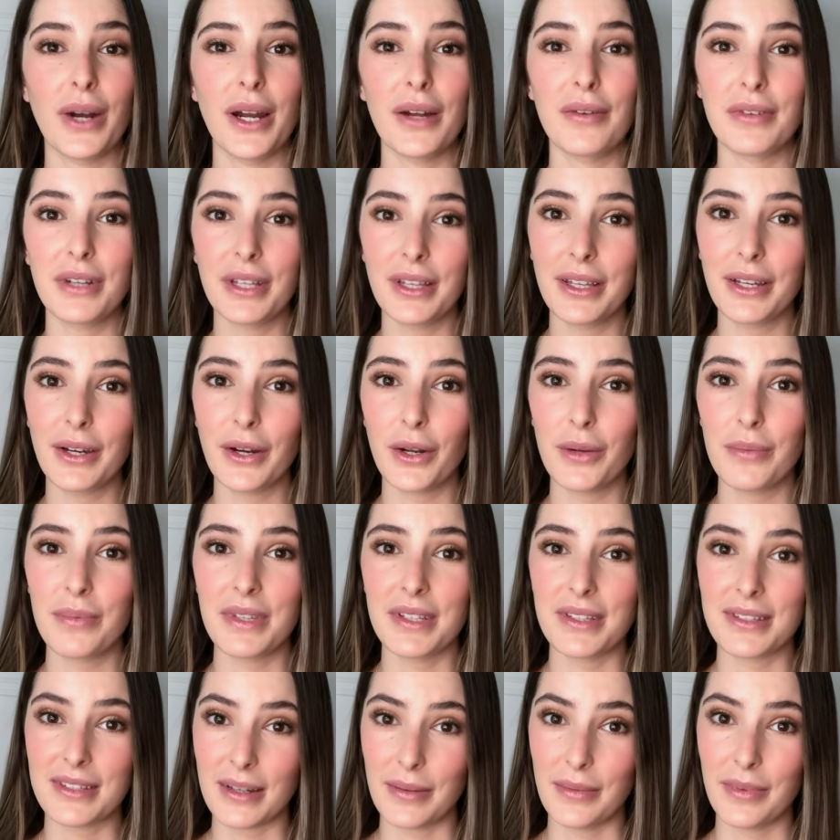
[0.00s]
I really hope
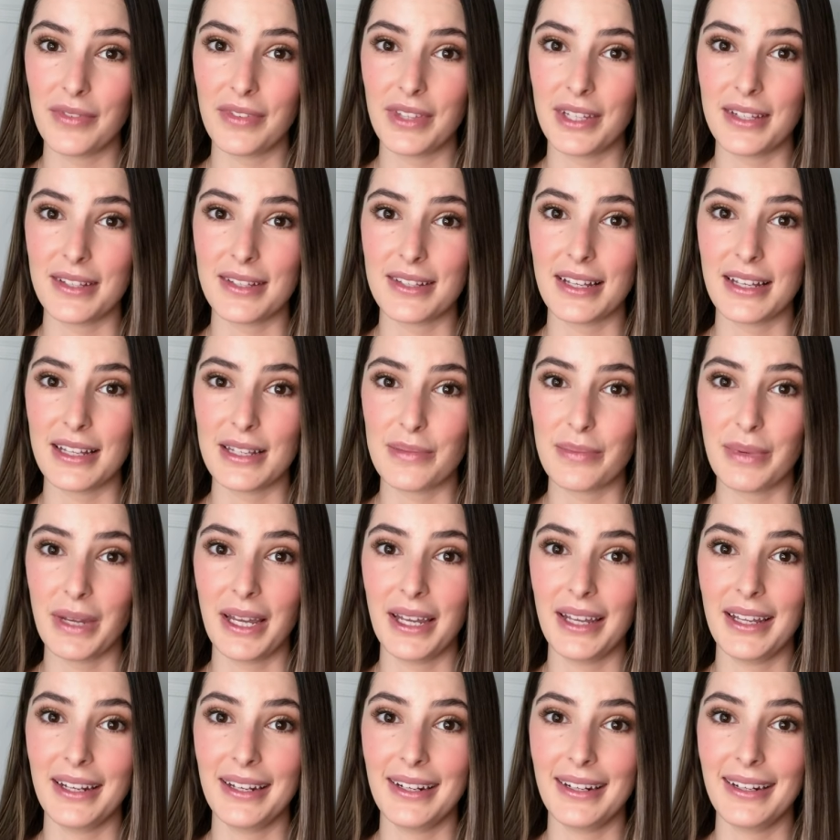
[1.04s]
that some of this has
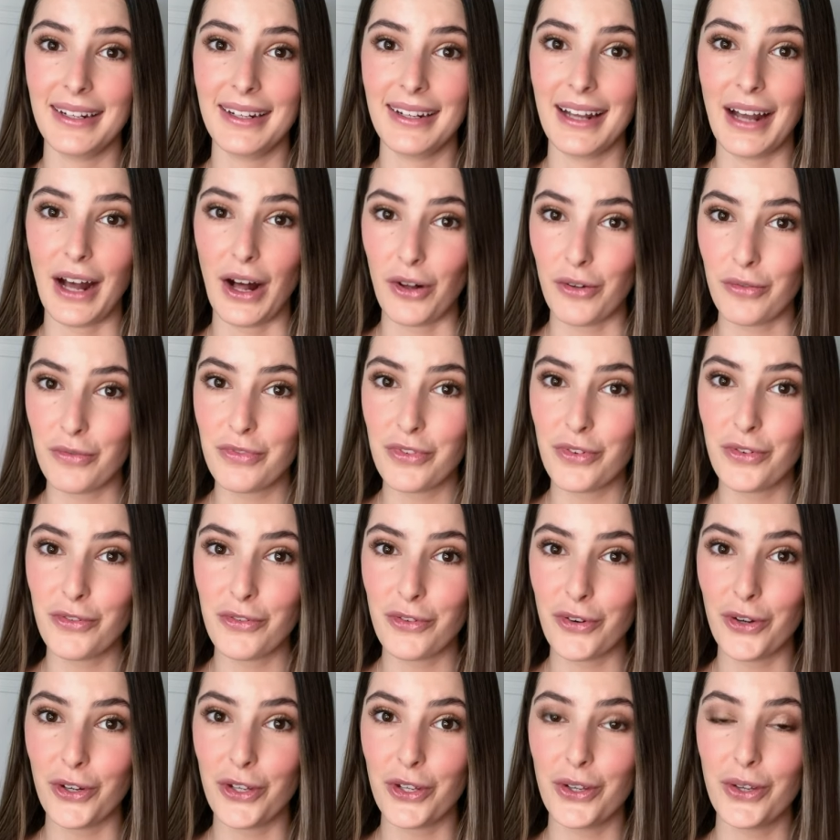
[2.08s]
been helpful
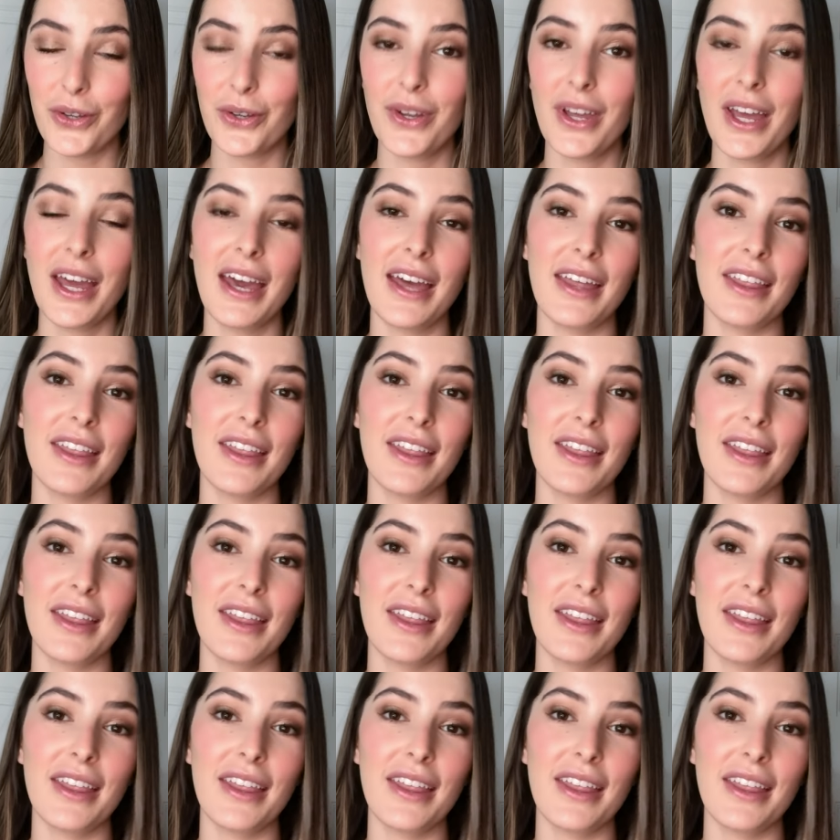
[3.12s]
for you.